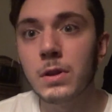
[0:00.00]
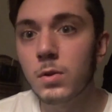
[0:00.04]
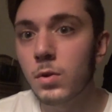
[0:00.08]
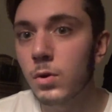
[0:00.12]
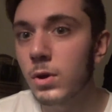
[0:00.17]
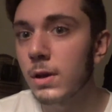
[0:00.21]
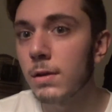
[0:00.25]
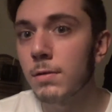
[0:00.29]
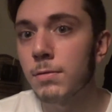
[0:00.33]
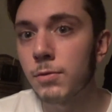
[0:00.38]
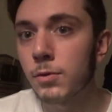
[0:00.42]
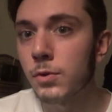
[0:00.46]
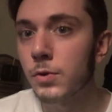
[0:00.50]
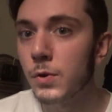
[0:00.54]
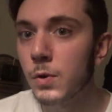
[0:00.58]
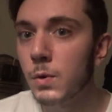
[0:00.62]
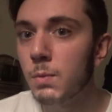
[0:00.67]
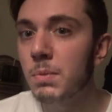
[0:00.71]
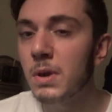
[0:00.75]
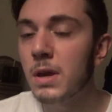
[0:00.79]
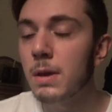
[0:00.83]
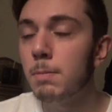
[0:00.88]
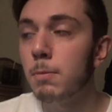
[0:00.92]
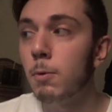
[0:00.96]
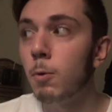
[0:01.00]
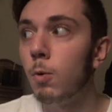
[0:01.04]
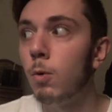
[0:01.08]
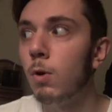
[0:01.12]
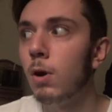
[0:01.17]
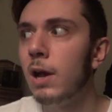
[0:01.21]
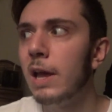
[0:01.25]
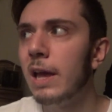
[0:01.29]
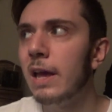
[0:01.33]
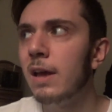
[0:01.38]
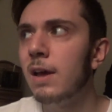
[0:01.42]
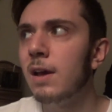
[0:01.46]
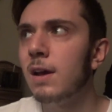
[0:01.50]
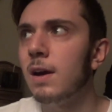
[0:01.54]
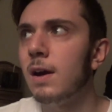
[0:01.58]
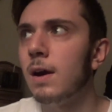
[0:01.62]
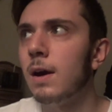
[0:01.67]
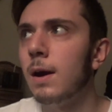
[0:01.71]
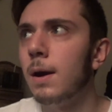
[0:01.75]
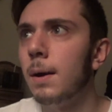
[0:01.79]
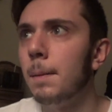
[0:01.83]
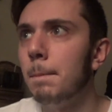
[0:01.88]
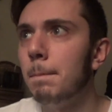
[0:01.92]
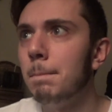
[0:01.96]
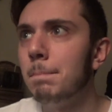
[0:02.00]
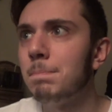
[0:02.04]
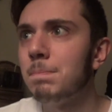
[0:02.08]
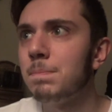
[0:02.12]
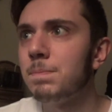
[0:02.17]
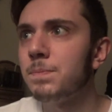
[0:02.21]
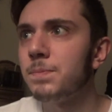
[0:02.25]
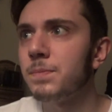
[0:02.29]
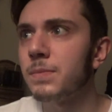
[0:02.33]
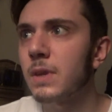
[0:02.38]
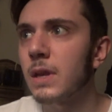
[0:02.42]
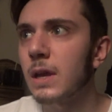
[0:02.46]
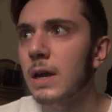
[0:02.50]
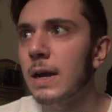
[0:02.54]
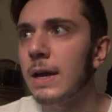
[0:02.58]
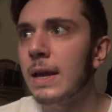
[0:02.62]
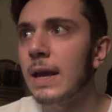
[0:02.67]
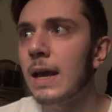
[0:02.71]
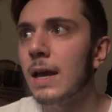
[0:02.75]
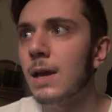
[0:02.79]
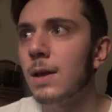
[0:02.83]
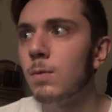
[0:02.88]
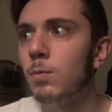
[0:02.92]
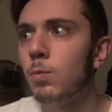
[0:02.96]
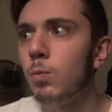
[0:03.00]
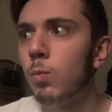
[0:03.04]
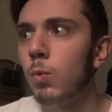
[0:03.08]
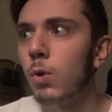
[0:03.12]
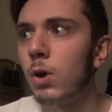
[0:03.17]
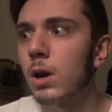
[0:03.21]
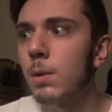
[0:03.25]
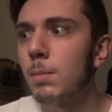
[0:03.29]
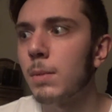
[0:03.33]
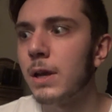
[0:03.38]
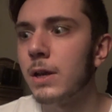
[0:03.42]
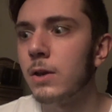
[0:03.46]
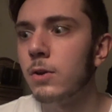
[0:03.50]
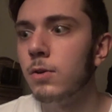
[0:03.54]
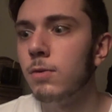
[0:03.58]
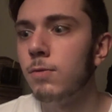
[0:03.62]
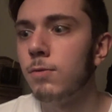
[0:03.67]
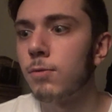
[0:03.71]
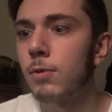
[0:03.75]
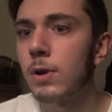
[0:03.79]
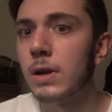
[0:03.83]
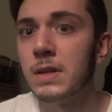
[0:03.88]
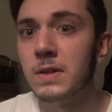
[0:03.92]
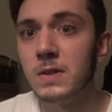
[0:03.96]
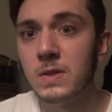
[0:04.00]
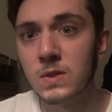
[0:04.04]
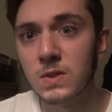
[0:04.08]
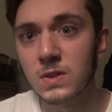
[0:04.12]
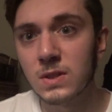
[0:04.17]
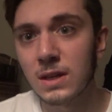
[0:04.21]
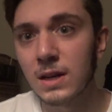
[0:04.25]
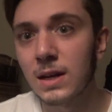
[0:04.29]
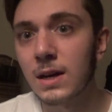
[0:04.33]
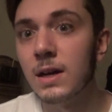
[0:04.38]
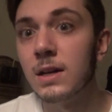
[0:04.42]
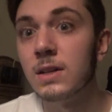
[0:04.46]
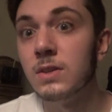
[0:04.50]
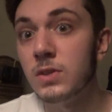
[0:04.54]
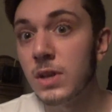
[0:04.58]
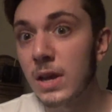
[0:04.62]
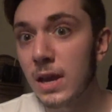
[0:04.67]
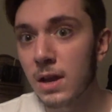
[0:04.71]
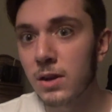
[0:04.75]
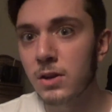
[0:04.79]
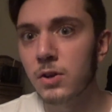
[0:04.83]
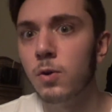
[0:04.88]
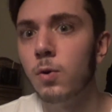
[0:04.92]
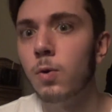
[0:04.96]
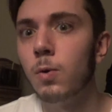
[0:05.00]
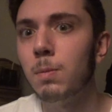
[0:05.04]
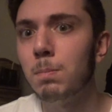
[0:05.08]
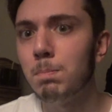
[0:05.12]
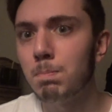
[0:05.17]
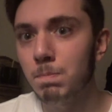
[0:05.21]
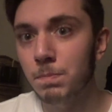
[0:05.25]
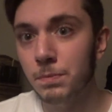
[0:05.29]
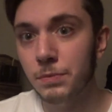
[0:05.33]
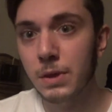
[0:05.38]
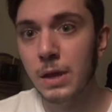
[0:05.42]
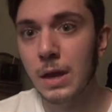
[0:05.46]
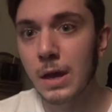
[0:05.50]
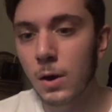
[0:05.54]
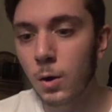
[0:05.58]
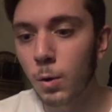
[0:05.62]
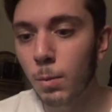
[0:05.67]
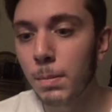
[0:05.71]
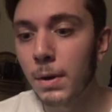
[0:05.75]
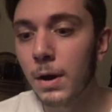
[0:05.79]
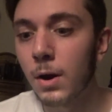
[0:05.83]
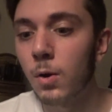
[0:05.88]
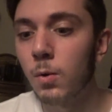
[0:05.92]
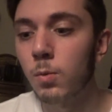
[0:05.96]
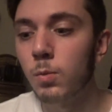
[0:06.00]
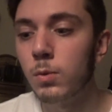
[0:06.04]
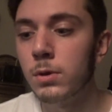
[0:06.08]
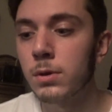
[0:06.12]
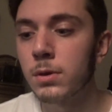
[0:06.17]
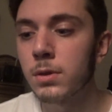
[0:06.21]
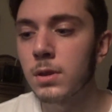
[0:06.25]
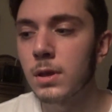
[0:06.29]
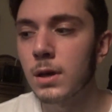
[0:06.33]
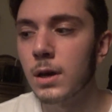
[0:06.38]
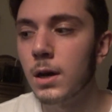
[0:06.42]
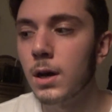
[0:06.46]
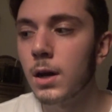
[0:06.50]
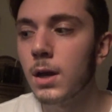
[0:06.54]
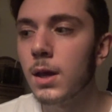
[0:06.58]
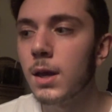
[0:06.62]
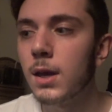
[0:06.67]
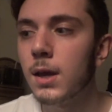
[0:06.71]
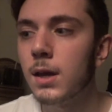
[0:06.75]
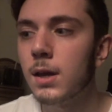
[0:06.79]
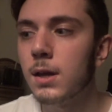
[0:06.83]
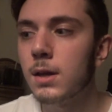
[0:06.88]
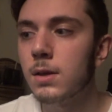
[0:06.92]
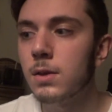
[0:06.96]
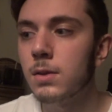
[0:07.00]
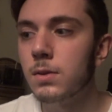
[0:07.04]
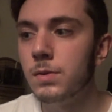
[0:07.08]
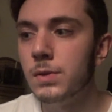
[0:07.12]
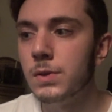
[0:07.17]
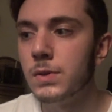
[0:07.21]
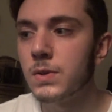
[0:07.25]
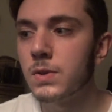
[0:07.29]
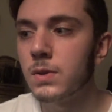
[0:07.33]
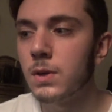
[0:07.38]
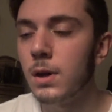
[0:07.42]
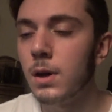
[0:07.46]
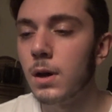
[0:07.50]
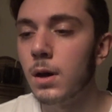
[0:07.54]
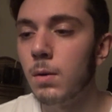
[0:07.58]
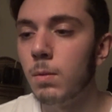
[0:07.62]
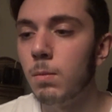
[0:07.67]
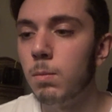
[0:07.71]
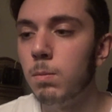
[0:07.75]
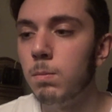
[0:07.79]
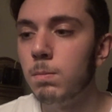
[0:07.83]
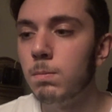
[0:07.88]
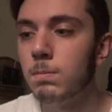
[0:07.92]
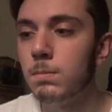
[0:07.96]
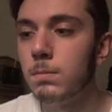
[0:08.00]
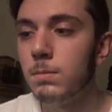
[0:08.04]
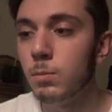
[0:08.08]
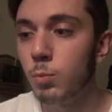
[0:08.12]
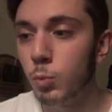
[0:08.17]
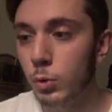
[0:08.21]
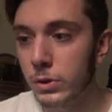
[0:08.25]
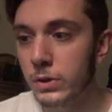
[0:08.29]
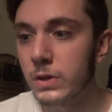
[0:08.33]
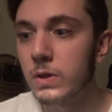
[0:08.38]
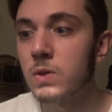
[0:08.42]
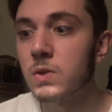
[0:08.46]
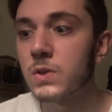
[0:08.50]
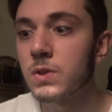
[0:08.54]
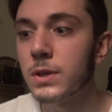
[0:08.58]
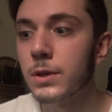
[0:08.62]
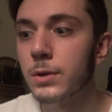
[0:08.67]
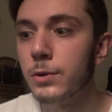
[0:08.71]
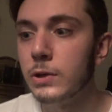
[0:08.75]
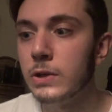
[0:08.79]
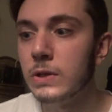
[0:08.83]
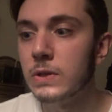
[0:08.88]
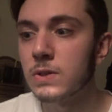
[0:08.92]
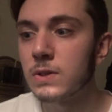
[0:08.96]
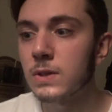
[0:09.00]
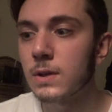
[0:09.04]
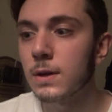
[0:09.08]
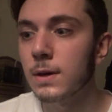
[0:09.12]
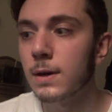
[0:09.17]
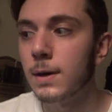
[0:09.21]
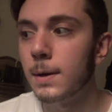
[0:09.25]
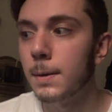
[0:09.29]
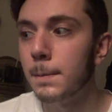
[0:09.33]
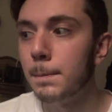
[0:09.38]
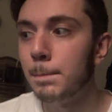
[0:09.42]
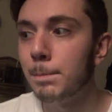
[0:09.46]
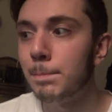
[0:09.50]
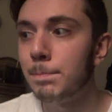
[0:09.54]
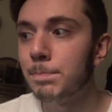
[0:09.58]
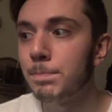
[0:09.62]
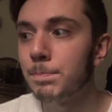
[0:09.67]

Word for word: looking for new people. Um, I had one of my good friends, uh, Daniel, help out with uh, this uh, with this series, um,